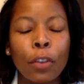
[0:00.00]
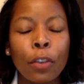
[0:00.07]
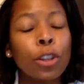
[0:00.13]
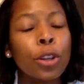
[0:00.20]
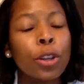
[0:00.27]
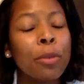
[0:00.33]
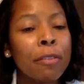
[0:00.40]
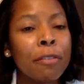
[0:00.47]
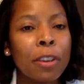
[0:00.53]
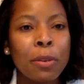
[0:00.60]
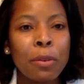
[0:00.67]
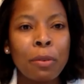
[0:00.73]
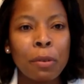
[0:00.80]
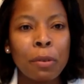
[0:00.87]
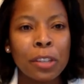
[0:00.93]
the two of
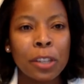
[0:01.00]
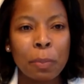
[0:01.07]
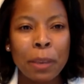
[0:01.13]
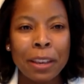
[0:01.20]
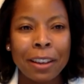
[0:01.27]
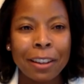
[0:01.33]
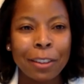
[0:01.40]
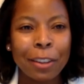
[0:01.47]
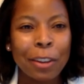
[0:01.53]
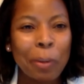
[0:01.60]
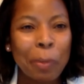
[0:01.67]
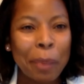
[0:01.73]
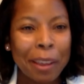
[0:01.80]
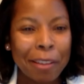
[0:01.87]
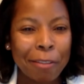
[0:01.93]
you speak a little
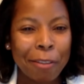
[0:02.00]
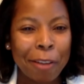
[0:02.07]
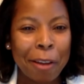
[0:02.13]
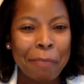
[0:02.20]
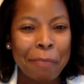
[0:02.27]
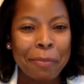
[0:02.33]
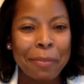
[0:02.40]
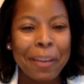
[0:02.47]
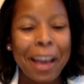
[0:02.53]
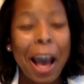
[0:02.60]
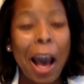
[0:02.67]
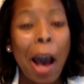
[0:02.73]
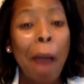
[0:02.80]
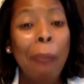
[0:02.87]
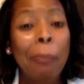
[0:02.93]
bit from
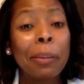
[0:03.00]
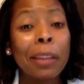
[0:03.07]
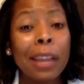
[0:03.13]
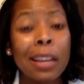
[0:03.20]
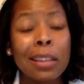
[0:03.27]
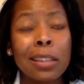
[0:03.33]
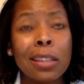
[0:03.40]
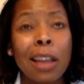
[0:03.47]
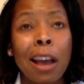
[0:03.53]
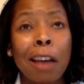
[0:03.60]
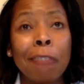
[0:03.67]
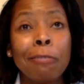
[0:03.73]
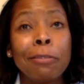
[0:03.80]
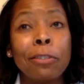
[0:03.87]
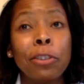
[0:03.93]
a place
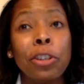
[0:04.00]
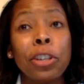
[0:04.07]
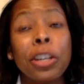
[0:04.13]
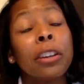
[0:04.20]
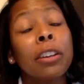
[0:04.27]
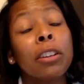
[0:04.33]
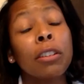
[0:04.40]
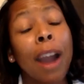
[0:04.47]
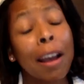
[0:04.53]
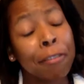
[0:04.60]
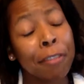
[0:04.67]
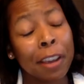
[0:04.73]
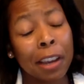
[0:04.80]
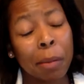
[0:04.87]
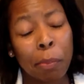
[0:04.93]
of
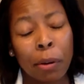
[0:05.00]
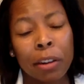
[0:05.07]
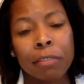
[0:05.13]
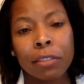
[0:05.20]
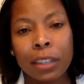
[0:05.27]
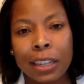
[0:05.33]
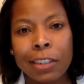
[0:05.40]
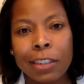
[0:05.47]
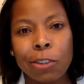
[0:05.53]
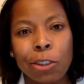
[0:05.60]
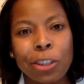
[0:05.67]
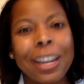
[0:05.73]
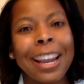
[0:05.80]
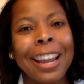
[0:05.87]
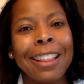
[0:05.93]
geographic
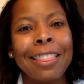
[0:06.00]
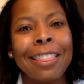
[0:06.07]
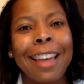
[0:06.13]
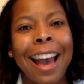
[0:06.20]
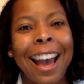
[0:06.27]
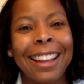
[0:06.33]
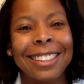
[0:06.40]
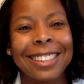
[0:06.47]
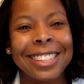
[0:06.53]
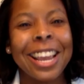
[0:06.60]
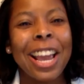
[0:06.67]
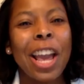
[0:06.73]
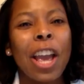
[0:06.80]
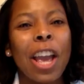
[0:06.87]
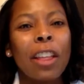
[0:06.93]
privilege, in that
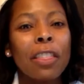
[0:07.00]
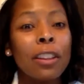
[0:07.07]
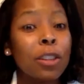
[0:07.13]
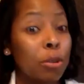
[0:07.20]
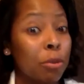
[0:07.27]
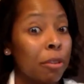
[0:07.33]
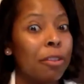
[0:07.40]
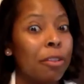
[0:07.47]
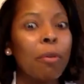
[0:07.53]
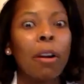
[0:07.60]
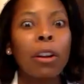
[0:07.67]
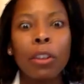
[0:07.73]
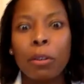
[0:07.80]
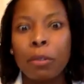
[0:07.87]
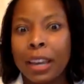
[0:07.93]
the two of you
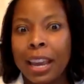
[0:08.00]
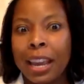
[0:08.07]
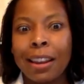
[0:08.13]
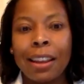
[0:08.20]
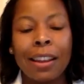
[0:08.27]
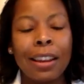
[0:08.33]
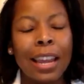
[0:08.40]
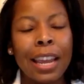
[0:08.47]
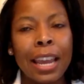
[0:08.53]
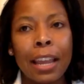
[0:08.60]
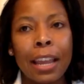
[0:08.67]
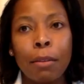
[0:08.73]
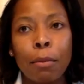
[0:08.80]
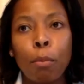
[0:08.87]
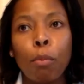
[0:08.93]
are located
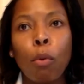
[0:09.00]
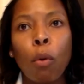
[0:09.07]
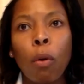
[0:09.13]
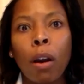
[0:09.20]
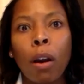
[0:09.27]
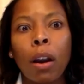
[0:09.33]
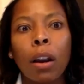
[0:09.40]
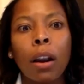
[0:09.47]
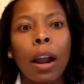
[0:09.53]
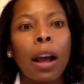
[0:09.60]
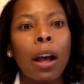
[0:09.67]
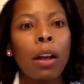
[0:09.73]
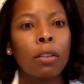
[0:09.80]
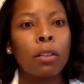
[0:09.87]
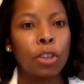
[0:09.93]
in more
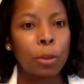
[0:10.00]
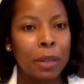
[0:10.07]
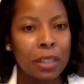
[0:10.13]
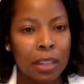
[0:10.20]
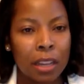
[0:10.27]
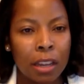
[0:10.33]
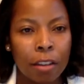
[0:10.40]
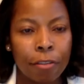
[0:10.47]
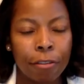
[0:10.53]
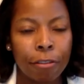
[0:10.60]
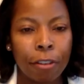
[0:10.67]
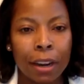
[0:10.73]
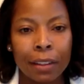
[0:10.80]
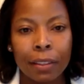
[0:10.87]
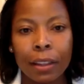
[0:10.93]
LGBT
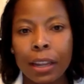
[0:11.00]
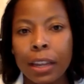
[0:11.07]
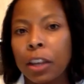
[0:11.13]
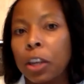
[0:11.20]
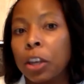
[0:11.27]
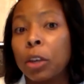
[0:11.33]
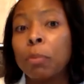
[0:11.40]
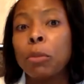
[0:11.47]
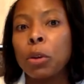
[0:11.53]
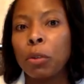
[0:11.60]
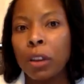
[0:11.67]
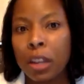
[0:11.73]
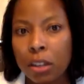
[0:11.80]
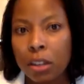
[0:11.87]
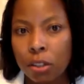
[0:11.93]
friendly
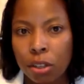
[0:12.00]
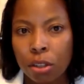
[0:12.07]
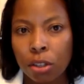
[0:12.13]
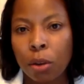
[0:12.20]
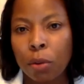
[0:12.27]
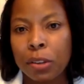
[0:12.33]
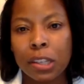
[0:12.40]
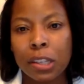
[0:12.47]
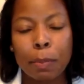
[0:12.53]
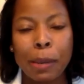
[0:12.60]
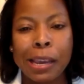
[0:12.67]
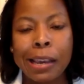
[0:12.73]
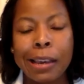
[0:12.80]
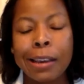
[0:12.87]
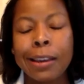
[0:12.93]
communities, so to
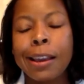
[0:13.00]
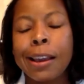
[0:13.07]
speak.